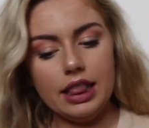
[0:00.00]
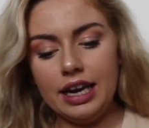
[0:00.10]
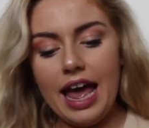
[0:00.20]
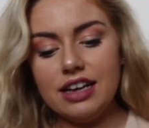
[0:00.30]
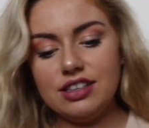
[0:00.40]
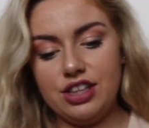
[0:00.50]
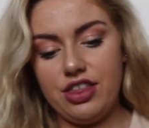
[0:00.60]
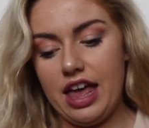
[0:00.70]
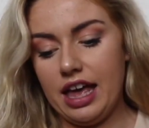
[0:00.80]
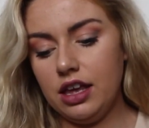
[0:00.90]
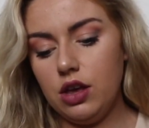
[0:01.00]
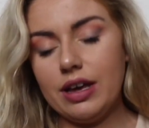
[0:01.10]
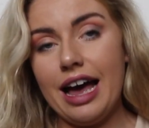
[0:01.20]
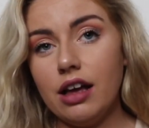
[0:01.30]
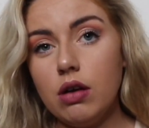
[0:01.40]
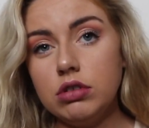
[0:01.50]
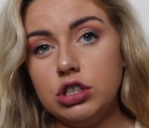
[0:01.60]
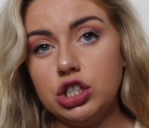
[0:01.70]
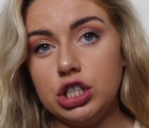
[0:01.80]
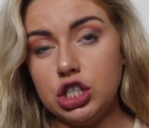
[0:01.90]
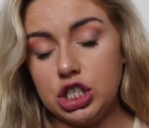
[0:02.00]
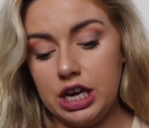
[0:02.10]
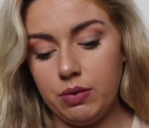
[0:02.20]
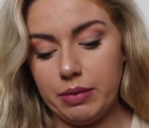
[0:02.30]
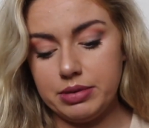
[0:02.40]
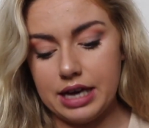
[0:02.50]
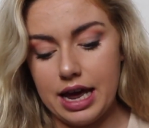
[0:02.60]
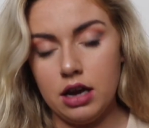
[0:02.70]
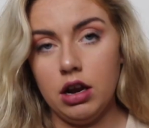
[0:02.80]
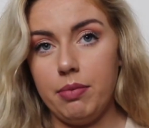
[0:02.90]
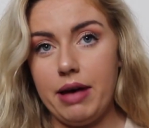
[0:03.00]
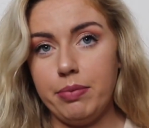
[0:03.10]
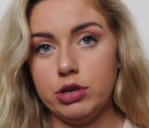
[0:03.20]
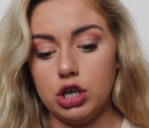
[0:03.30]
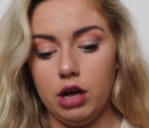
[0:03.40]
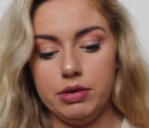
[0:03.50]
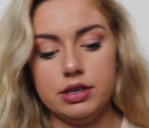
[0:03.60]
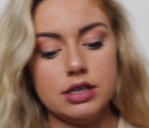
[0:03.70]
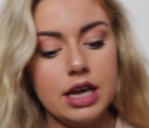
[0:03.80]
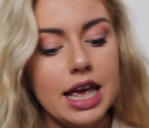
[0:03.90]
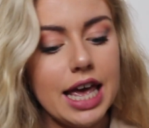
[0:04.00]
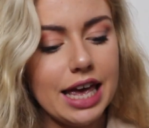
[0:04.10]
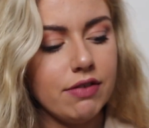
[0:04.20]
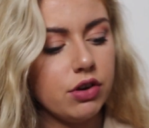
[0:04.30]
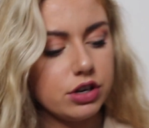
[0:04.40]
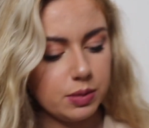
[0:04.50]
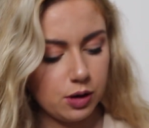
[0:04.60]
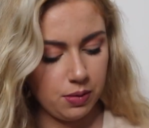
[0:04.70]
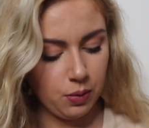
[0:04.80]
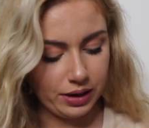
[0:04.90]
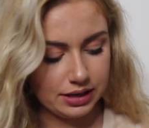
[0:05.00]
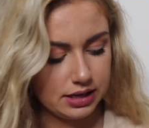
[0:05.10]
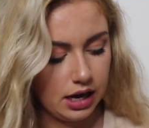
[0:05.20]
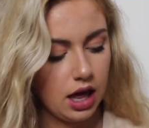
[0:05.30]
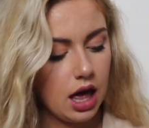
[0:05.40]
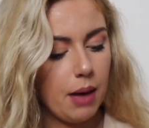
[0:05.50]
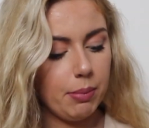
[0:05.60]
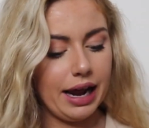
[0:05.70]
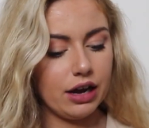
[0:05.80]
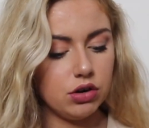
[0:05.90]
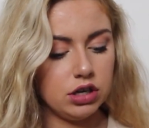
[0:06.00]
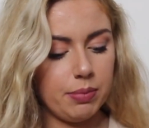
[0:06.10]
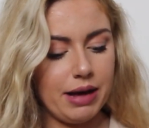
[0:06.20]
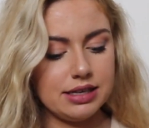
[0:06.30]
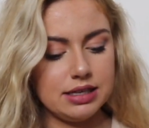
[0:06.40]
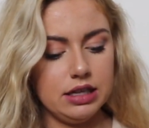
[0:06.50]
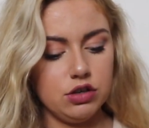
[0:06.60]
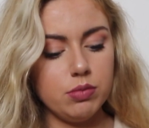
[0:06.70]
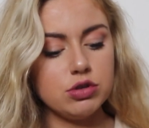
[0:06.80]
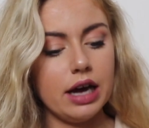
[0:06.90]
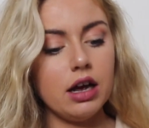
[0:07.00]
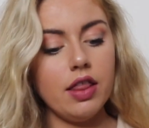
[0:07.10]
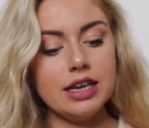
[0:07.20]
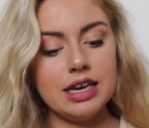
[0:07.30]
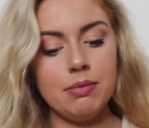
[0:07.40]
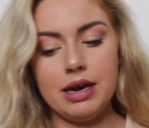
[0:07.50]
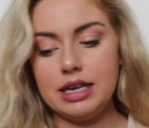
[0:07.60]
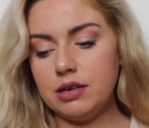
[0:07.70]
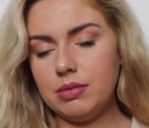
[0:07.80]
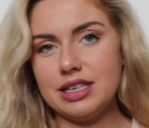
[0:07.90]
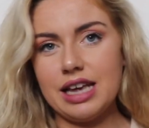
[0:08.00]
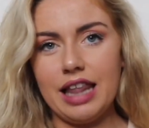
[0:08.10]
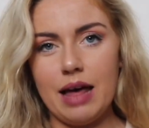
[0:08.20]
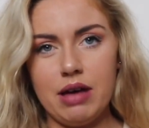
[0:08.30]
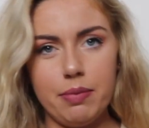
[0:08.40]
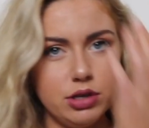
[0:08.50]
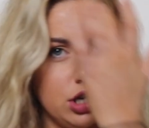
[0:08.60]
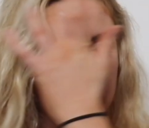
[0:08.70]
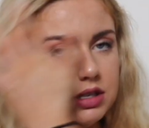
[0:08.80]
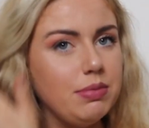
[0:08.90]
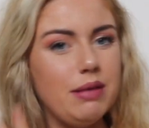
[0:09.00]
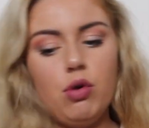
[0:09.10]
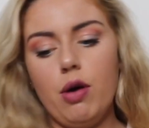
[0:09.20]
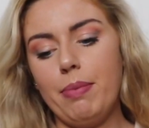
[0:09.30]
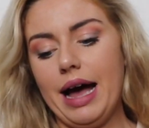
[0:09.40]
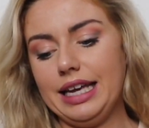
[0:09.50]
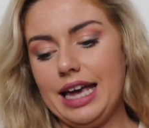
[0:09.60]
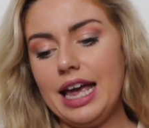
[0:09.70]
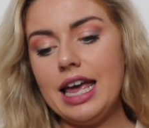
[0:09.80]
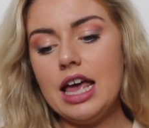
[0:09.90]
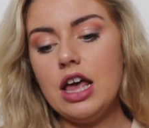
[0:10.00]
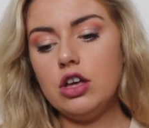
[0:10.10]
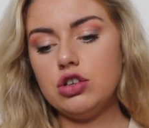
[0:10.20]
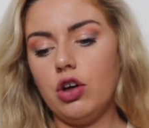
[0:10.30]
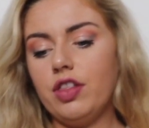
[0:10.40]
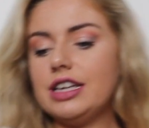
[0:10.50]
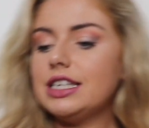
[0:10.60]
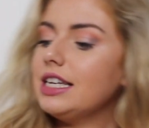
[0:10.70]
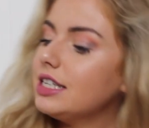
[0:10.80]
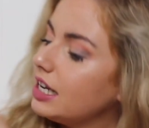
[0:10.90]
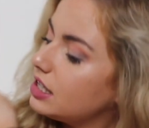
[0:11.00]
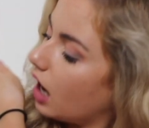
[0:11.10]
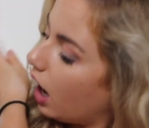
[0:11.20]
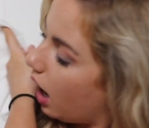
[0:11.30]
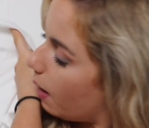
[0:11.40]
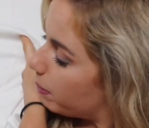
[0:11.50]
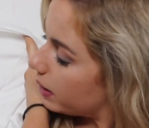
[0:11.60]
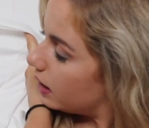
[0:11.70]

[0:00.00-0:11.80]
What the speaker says: The next thing, you can't go onto the Shein website and not buy pyjamas, even though it's becoming winter, but I could not pass these up. So I got these in a medium because I like my pyjamas a bit more baggy. So this is the top.